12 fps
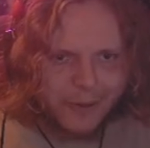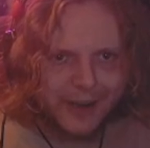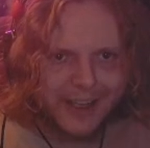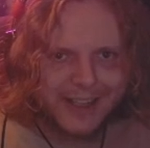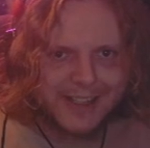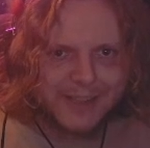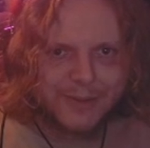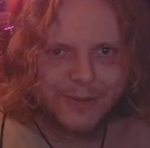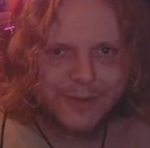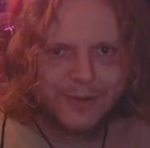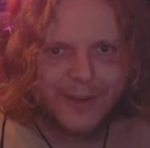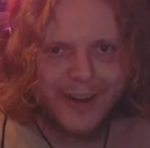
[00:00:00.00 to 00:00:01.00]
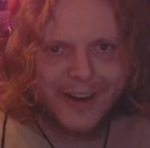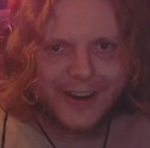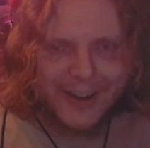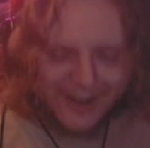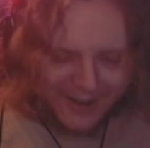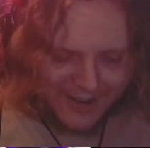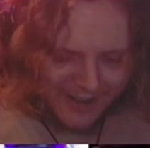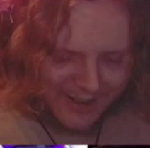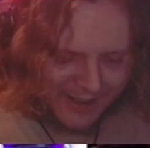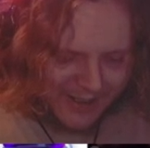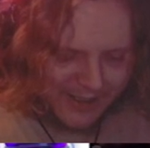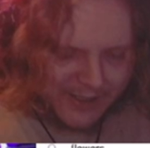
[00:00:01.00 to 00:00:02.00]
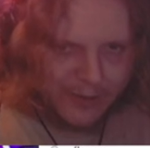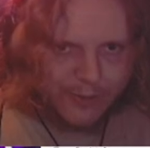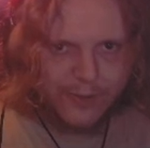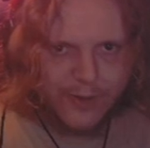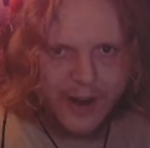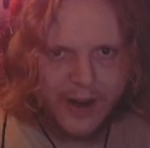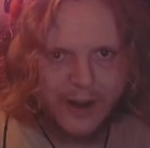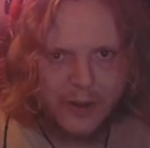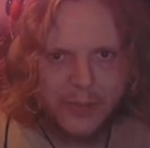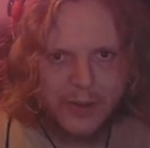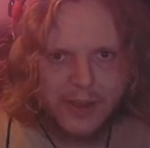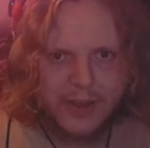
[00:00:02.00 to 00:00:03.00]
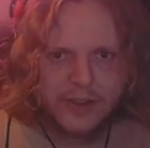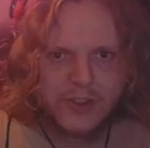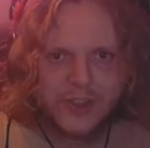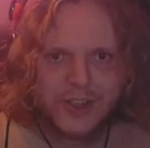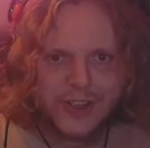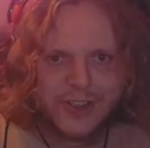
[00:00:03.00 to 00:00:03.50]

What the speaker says: to get some fire. So fire, PNG,